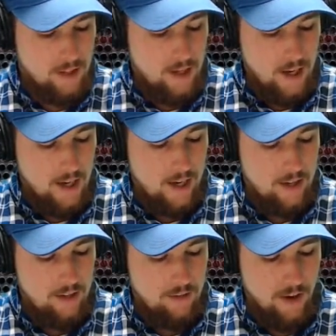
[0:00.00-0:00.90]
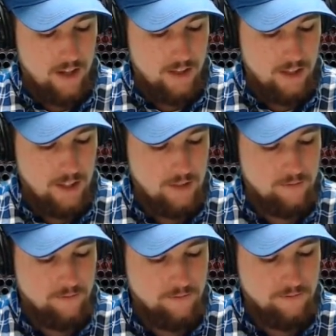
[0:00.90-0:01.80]
And finally,
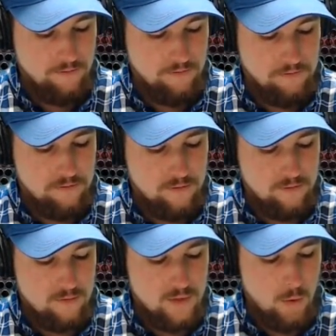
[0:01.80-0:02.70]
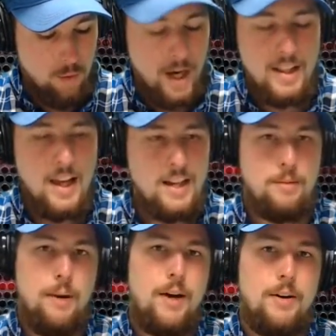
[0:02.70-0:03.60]
what I
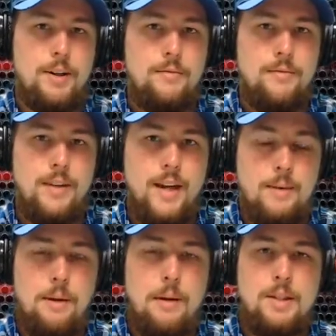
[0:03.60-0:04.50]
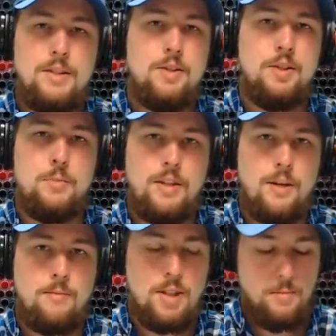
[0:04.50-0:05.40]
liked about it, and maybe this is just
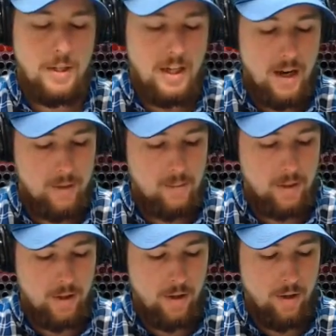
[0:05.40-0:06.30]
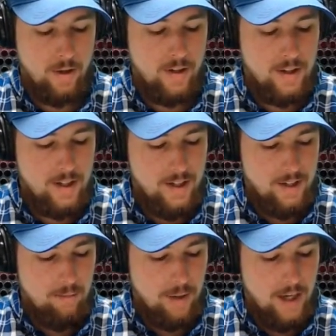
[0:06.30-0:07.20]
because I'm such a big comic book nerd,
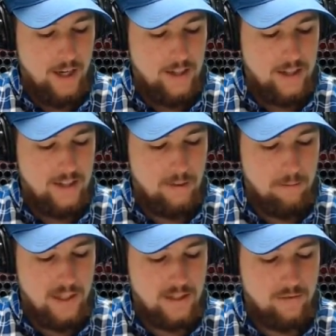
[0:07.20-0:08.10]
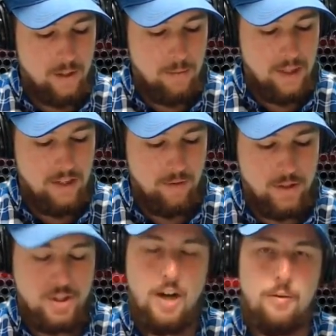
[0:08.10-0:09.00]
but it's a mix of so many
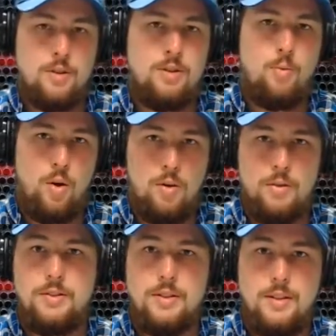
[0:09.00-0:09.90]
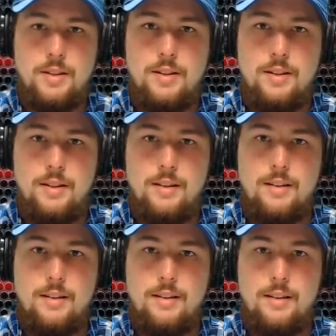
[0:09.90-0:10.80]
different genres and worlds.
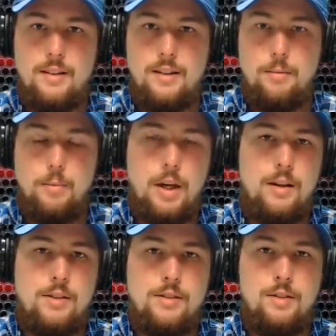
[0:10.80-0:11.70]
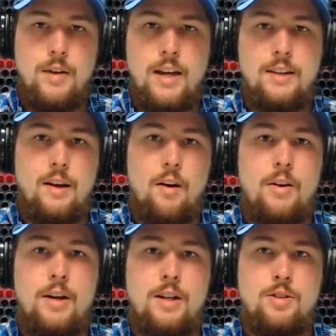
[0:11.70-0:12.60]
Because you've got The
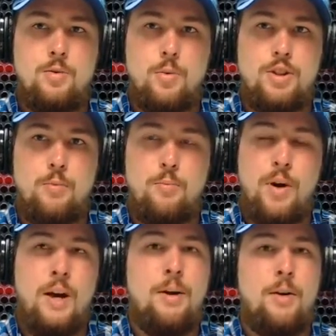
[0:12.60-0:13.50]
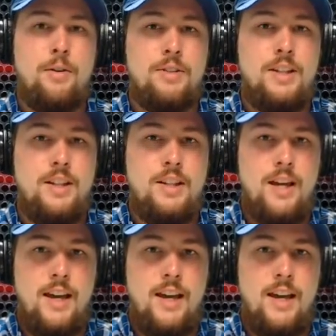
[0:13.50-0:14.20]
Guardians, which are primarily a